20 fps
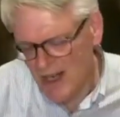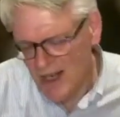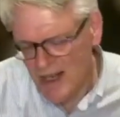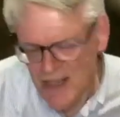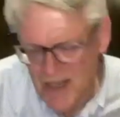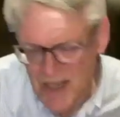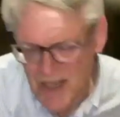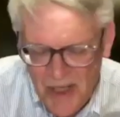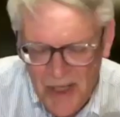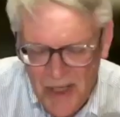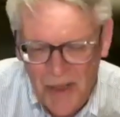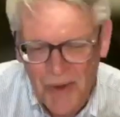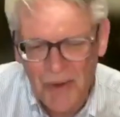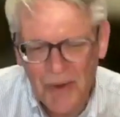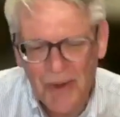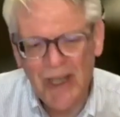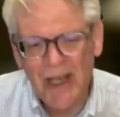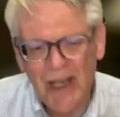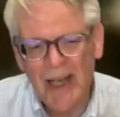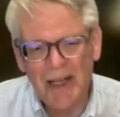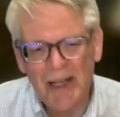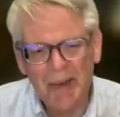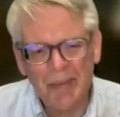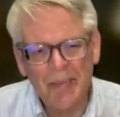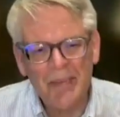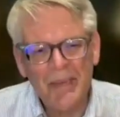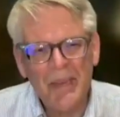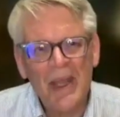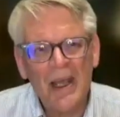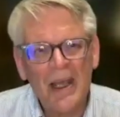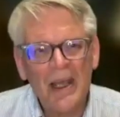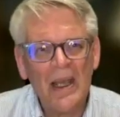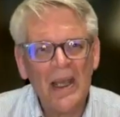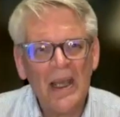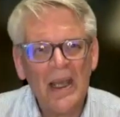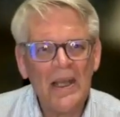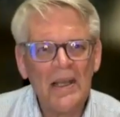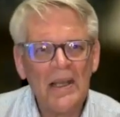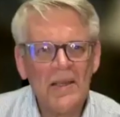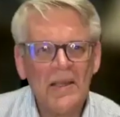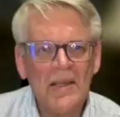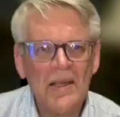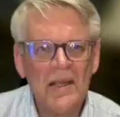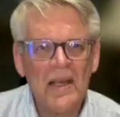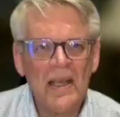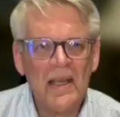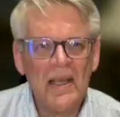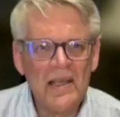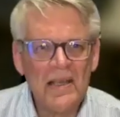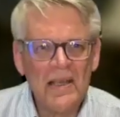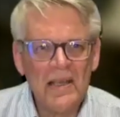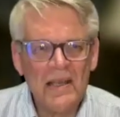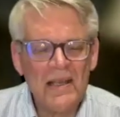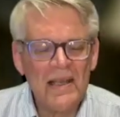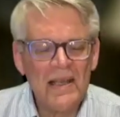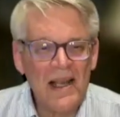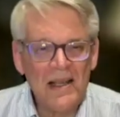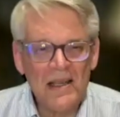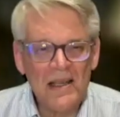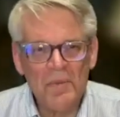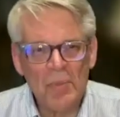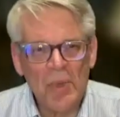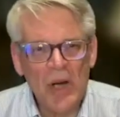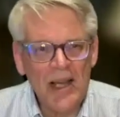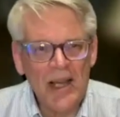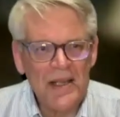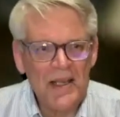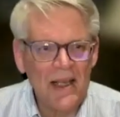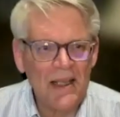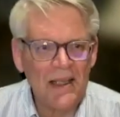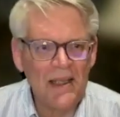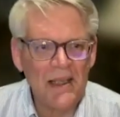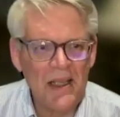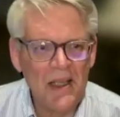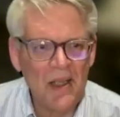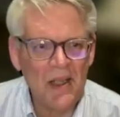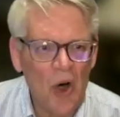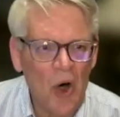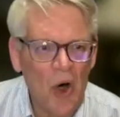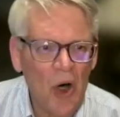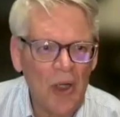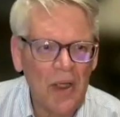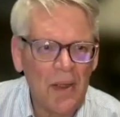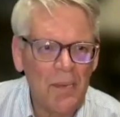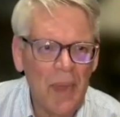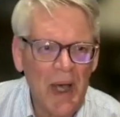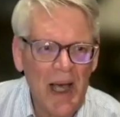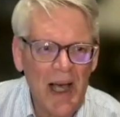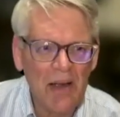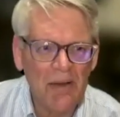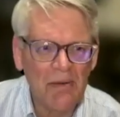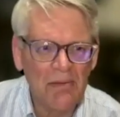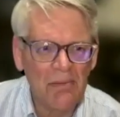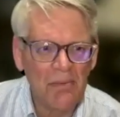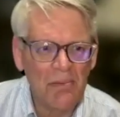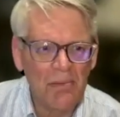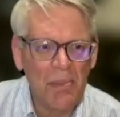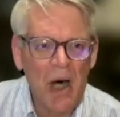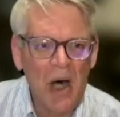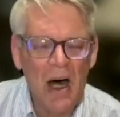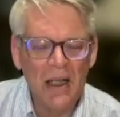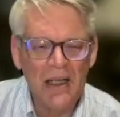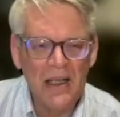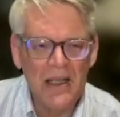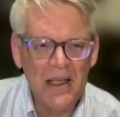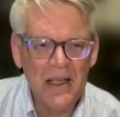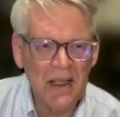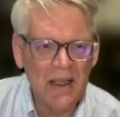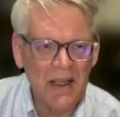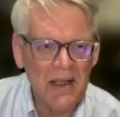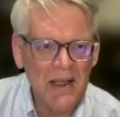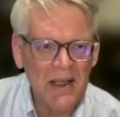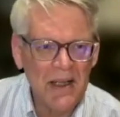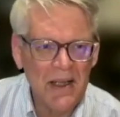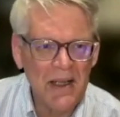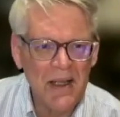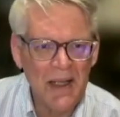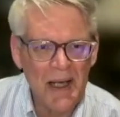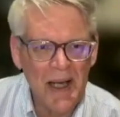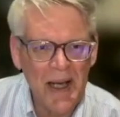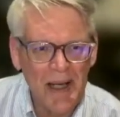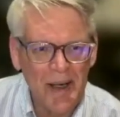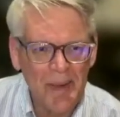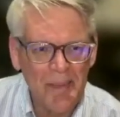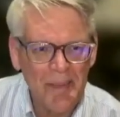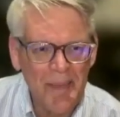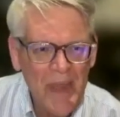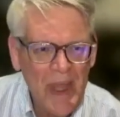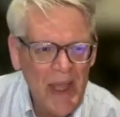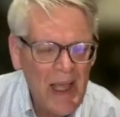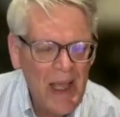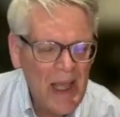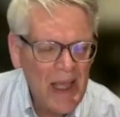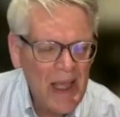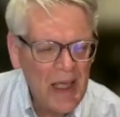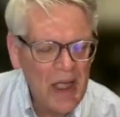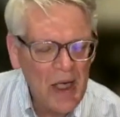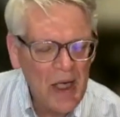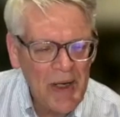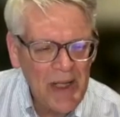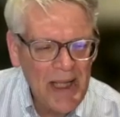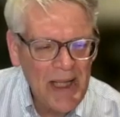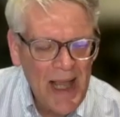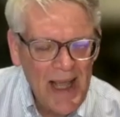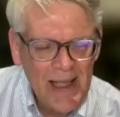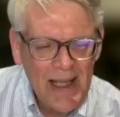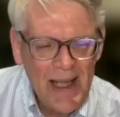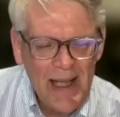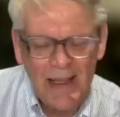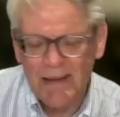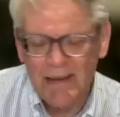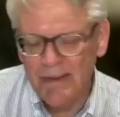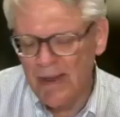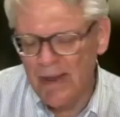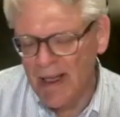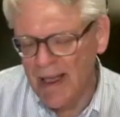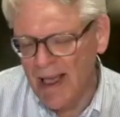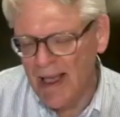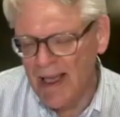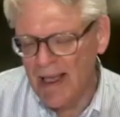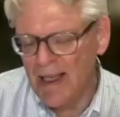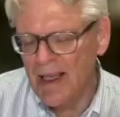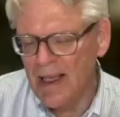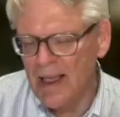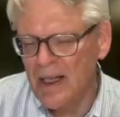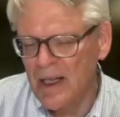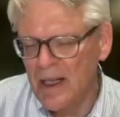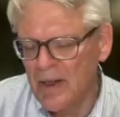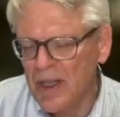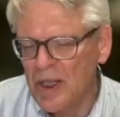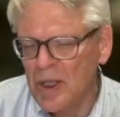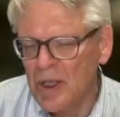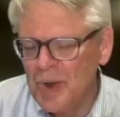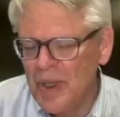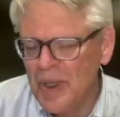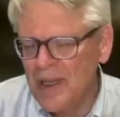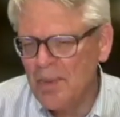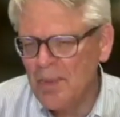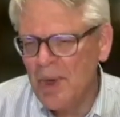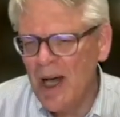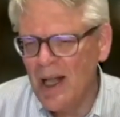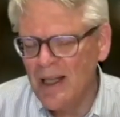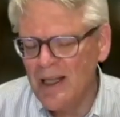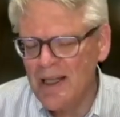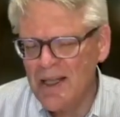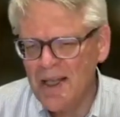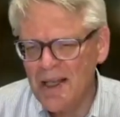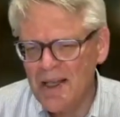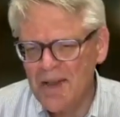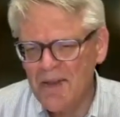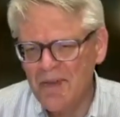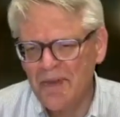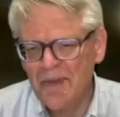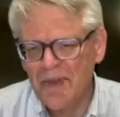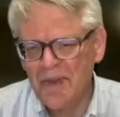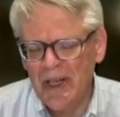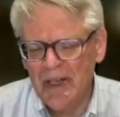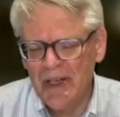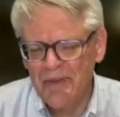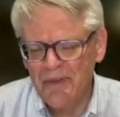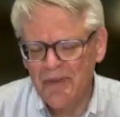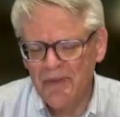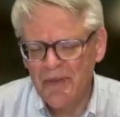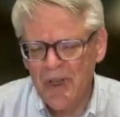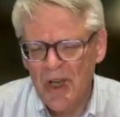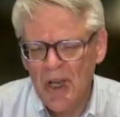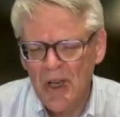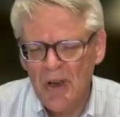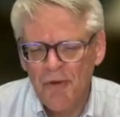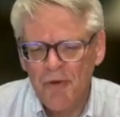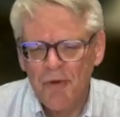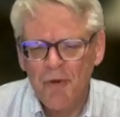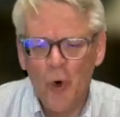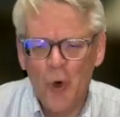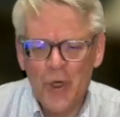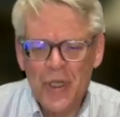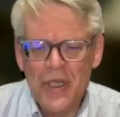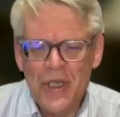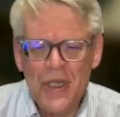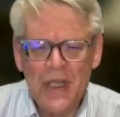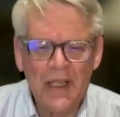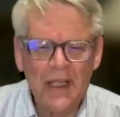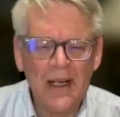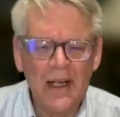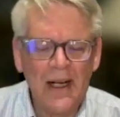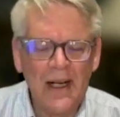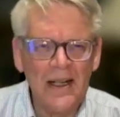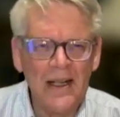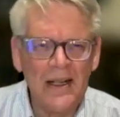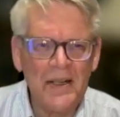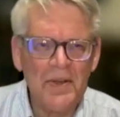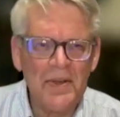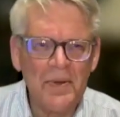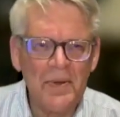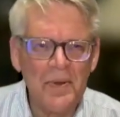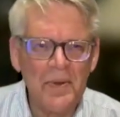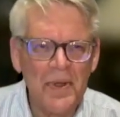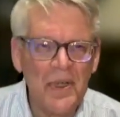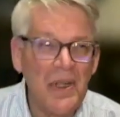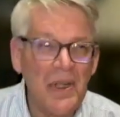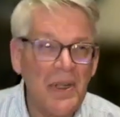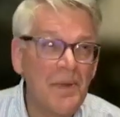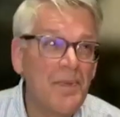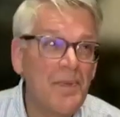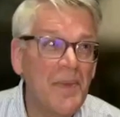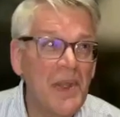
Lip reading: So it's not surprisingly all about politics, and then including the politics of forcing onto the